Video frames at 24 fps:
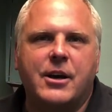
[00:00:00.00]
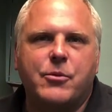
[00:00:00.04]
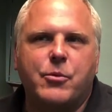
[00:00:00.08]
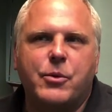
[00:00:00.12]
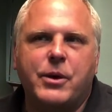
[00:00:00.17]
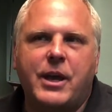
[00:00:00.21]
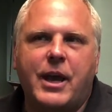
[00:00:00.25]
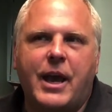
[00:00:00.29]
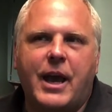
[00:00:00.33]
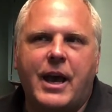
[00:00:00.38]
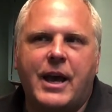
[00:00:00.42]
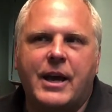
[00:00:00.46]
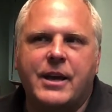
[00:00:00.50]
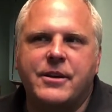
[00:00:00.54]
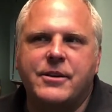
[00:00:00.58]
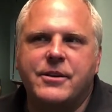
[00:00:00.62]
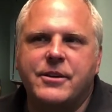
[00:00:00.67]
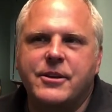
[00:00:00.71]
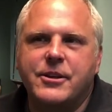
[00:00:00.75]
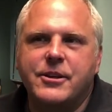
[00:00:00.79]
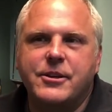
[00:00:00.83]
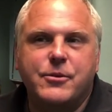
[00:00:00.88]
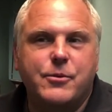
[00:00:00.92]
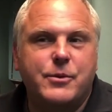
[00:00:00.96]

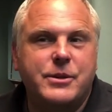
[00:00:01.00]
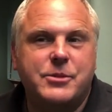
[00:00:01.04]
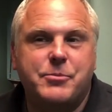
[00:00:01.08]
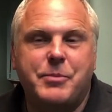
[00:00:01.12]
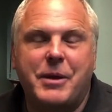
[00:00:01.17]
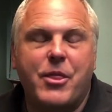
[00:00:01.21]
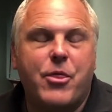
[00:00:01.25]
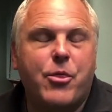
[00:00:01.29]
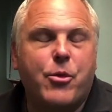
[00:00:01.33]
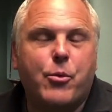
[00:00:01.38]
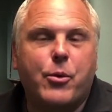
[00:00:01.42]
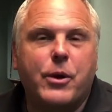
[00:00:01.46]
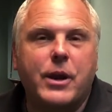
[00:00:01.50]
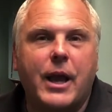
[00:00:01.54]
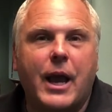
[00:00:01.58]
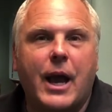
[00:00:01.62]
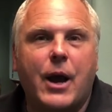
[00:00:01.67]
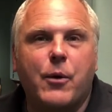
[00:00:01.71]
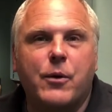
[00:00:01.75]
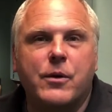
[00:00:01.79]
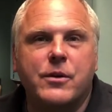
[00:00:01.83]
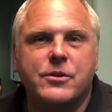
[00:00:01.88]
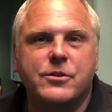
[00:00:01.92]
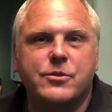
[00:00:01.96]
We spent 3
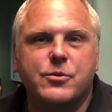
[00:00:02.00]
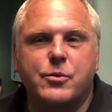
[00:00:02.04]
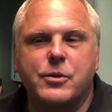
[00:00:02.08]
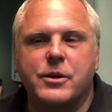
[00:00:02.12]
hours